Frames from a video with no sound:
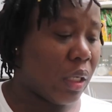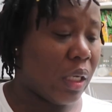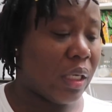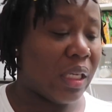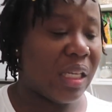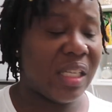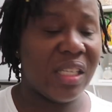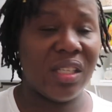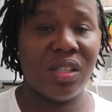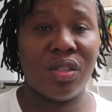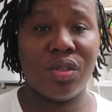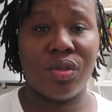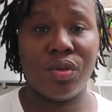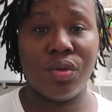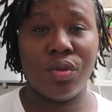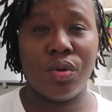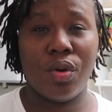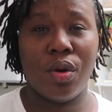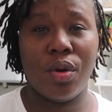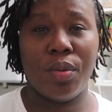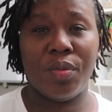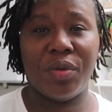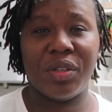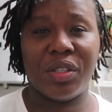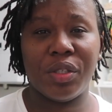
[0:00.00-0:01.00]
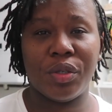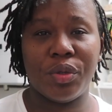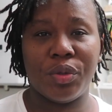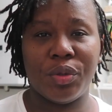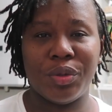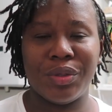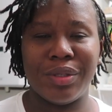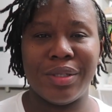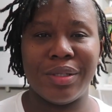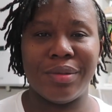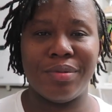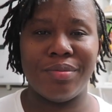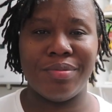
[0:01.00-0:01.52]
need to
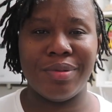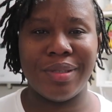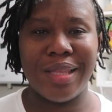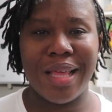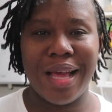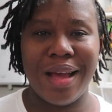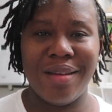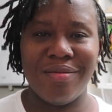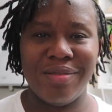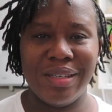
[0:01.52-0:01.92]
start